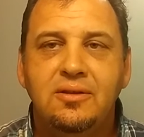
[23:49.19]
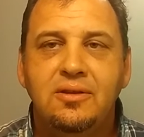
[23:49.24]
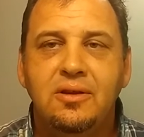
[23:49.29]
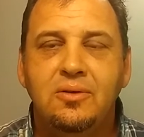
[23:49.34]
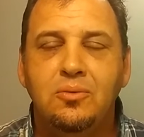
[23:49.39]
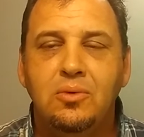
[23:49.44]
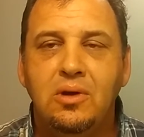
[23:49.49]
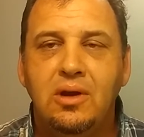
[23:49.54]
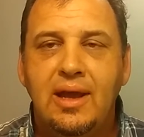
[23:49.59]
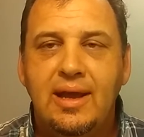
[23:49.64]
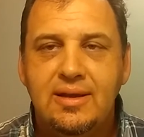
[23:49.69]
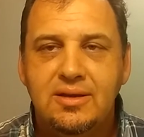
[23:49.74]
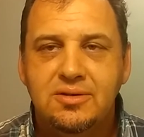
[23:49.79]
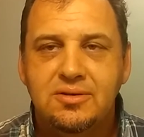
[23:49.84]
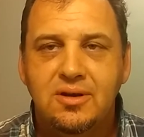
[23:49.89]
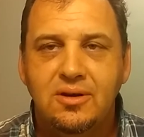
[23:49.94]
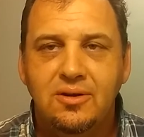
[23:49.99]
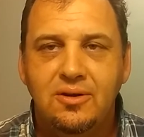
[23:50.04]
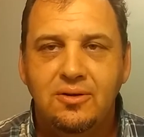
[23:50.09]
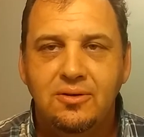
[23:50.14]
that will
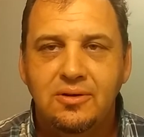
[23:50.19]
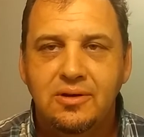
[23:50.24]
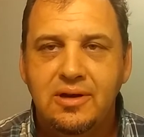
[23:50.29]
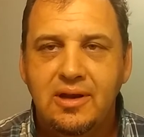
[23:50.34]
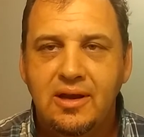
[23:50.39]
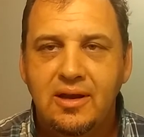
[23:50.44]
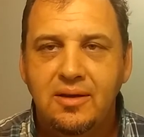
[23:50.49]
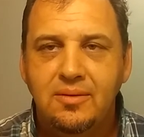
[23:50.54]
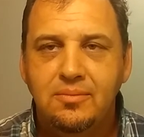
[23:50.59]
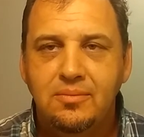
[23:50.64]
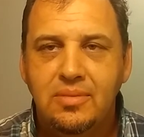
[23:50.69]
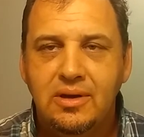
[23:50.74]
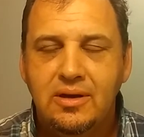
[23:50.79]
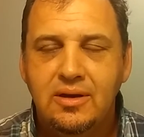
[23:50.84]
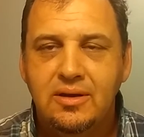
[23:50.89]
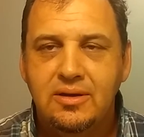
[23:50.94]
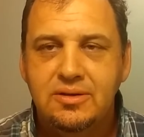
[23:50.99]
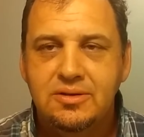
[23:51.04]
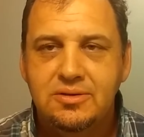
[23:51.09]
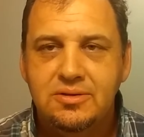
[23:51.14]
last a long time
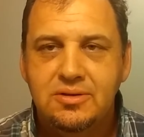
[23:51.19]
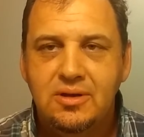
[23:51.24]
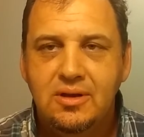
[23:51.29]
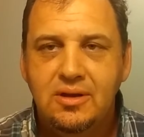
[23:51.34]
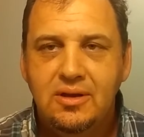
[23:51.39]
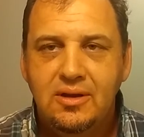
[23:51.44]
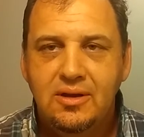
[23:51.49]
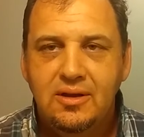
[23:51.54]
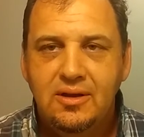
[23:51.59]
because